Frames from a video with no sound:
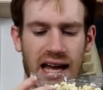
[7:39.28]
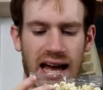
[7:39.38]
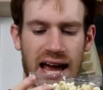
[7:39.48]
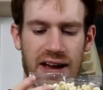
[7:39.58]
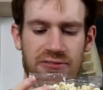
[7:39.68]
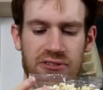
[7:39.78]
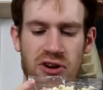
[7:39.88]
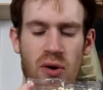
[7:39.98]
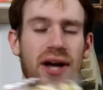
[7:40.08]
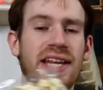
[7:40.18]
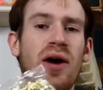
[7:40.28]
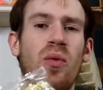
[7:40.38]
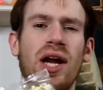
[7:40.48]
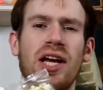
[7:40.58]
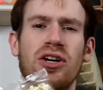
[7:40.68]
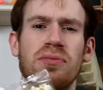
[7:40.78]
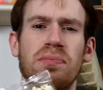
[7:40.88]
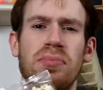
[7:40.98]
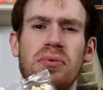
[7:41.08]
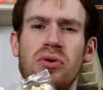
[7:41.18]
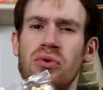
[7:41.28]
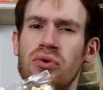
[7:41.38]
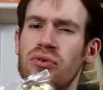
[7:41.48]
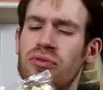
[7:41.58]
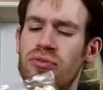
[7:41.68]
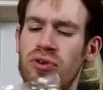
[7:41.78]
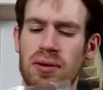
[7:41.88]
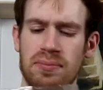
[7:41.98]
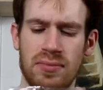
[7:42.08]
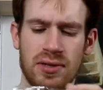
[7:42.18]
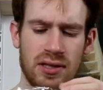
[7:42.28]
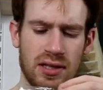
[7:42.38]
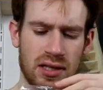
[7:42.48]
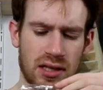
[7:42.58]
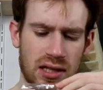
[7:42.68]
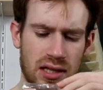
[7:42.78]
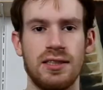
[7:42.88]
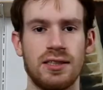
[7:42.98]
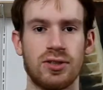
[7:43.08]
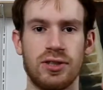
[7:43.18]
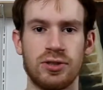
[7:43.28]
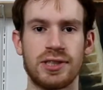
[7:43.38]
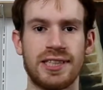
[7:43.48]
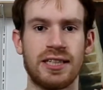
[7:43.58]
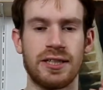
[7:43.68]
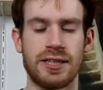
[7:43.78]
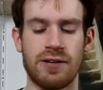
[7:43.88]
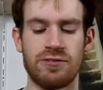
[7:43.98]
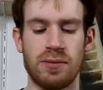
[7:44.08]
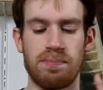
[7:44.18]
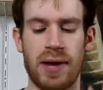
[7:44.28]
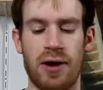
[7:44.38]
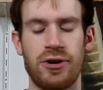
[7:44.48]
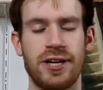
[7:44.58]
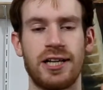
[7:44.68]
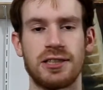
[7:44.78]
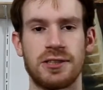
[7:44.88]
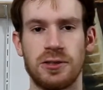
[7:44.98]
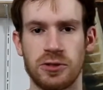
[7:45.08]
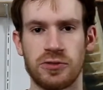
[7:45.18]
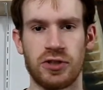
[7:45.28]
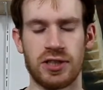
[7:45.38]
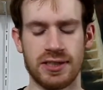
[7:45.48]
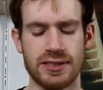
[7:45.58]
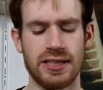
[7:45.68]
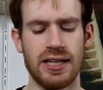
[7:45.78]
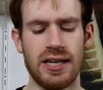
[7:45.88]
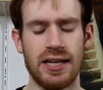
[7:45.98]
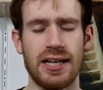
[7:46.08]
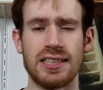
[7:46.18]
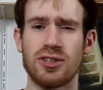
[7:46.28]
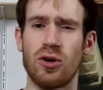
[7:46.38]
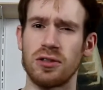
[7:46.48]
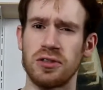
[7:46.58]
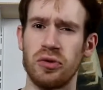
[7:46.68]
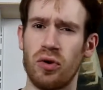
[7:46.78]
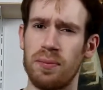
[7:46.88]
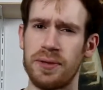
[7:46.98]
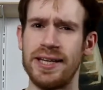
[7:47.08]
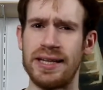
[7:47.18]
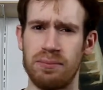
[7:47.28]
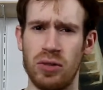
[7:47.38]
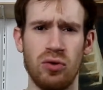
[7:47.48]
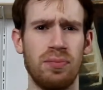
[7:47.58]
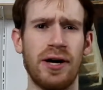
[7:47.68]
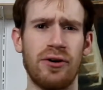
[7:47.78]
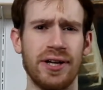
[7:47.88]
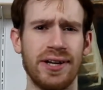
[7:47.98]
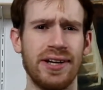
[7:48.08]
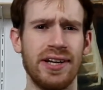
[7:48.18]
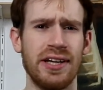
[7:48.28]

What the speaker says: I have no idea where I got blue from. So interestingly enough, the berry that is used for this is called European blueberry,